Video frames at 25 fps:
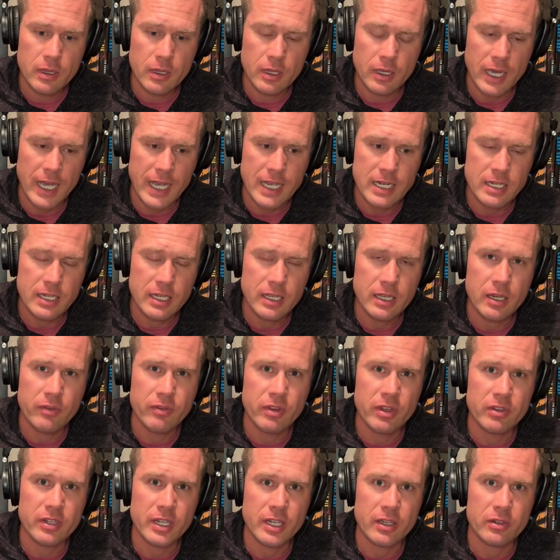idea of
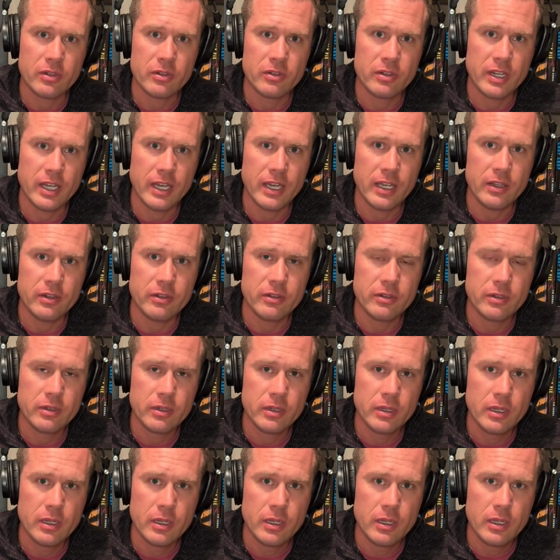this exercise
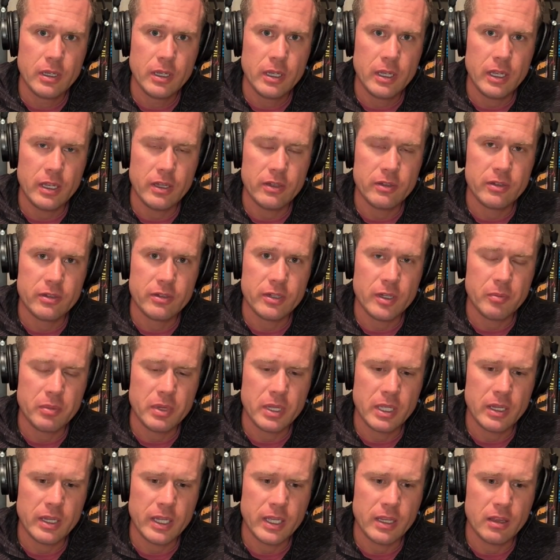is
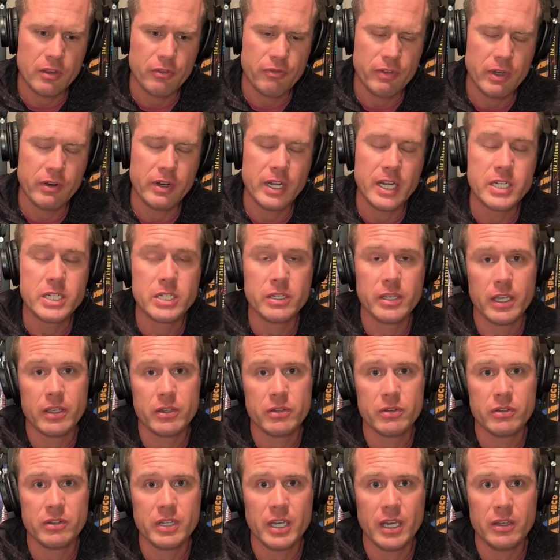something like the foundational
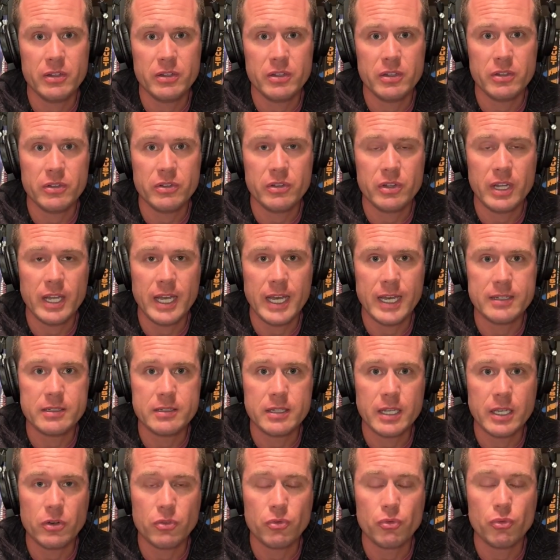exercises that
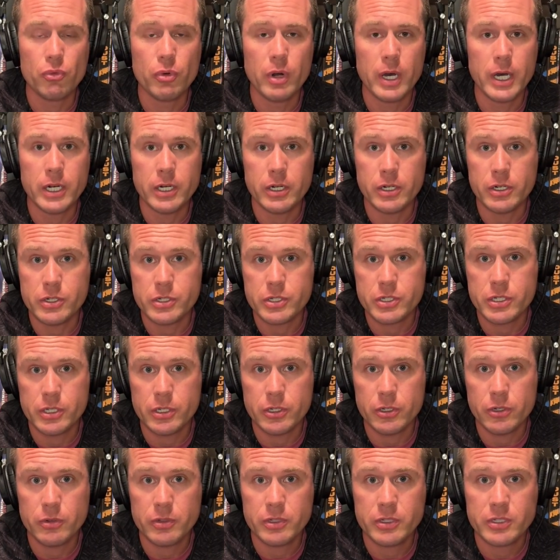like runners
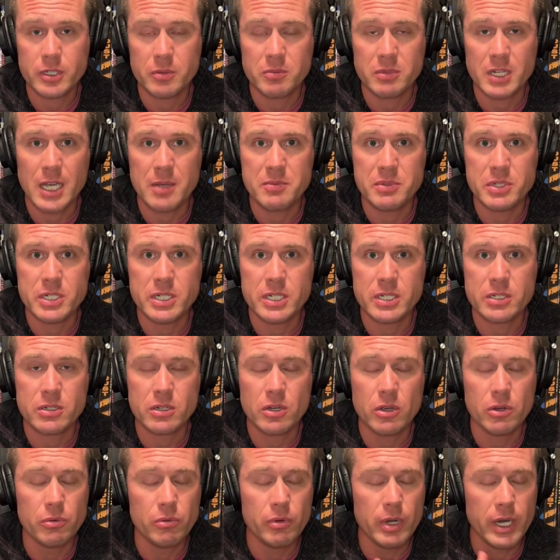do. Sometimes you just
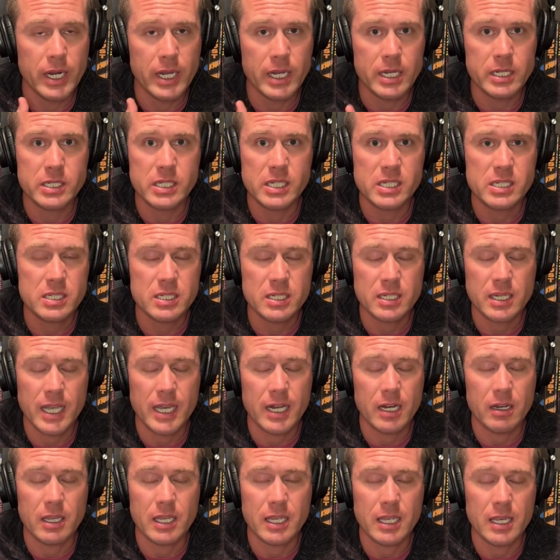go running just to
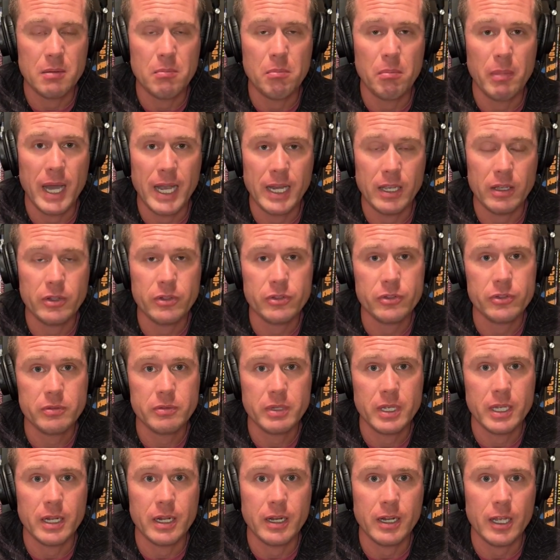kind of get miles
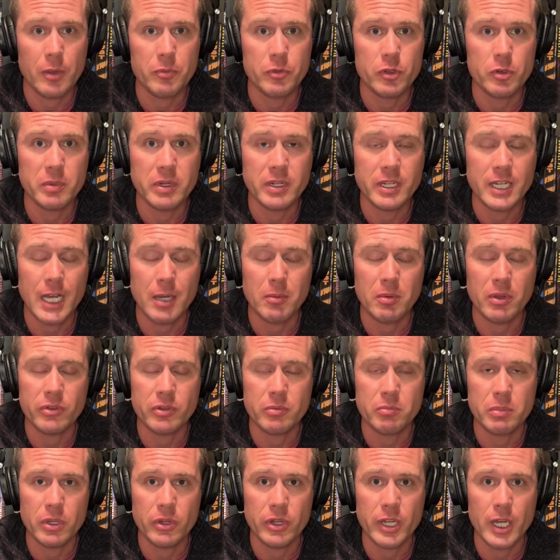and it helps your
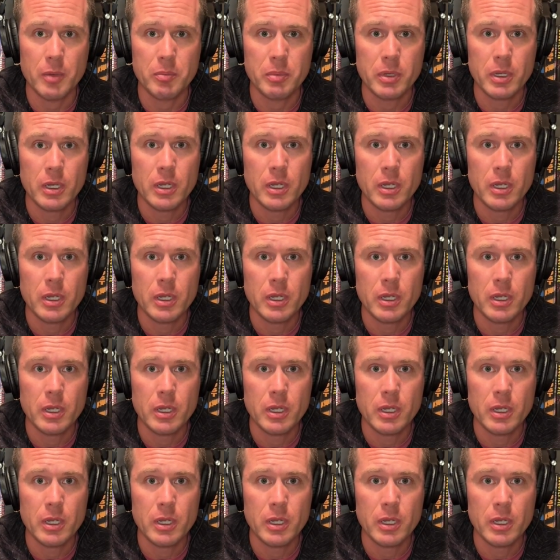metabolism build up,